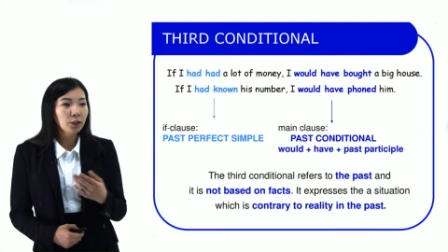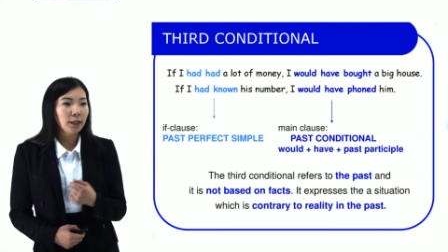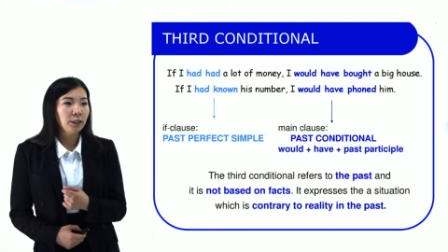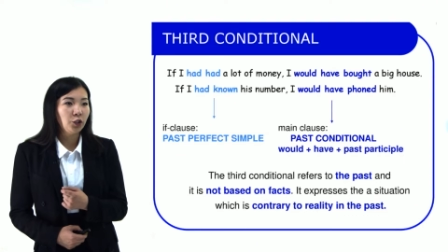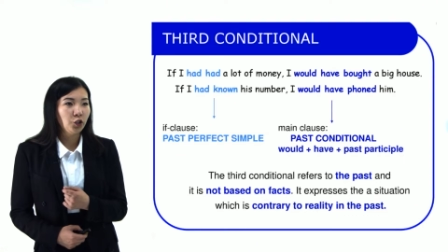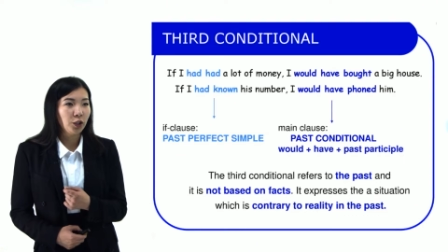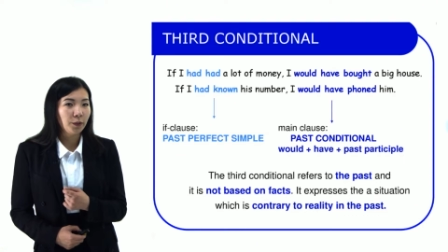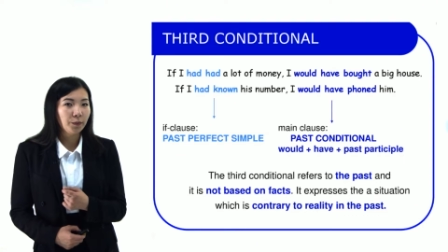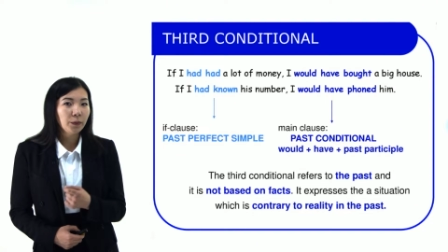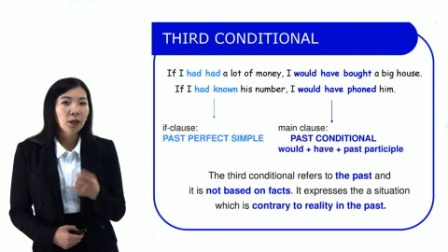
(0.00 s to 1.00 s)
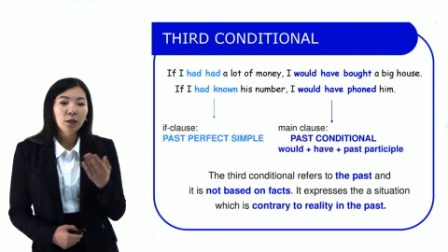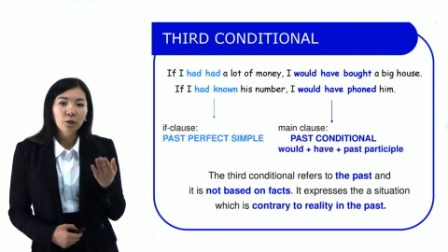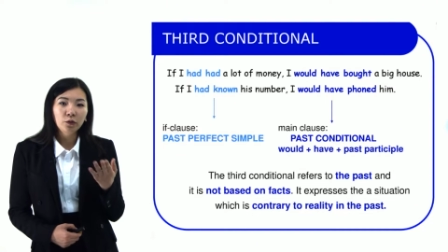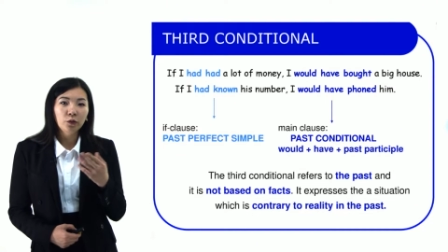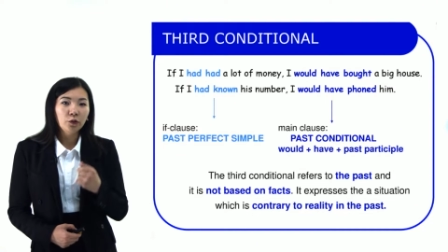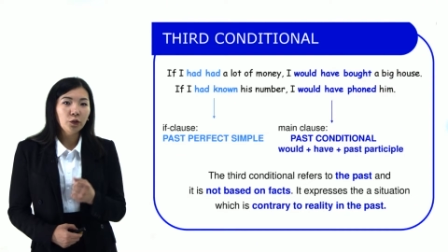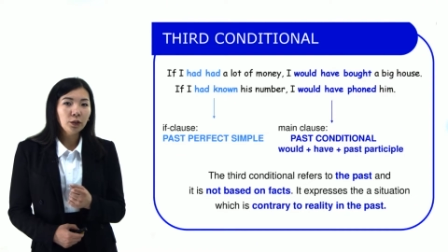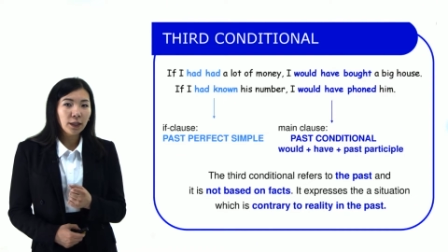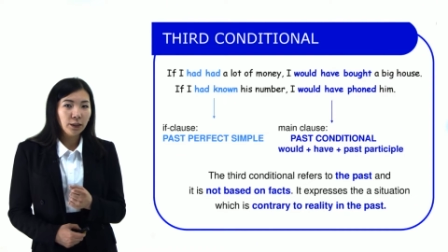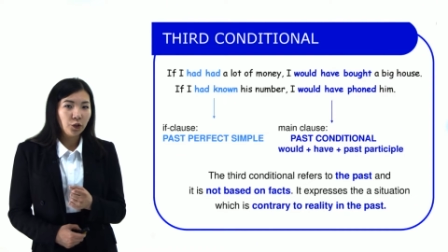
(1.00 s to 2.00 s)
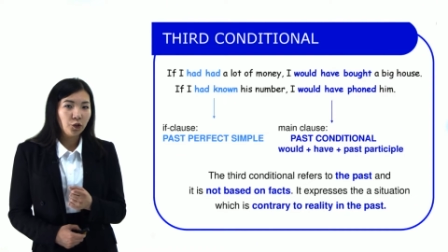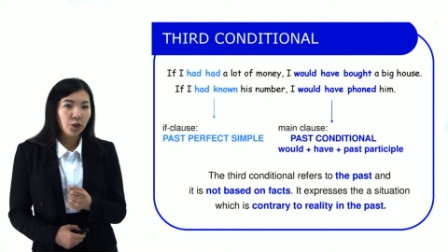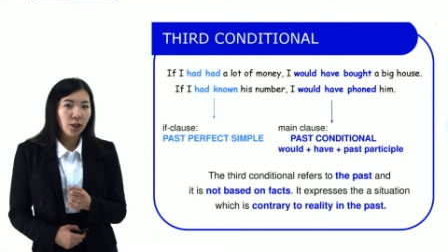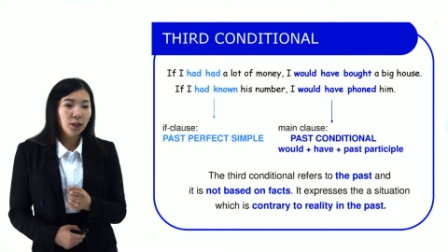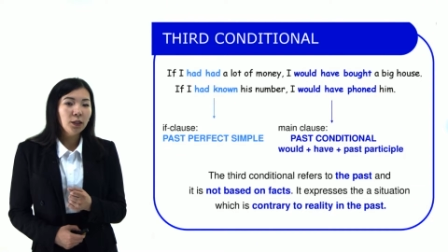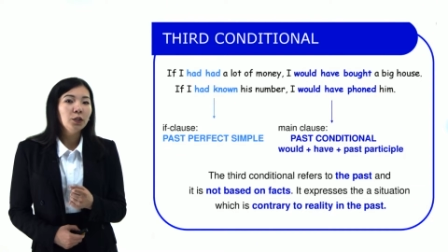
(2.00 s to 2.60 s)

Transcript: conditional. So the third conditional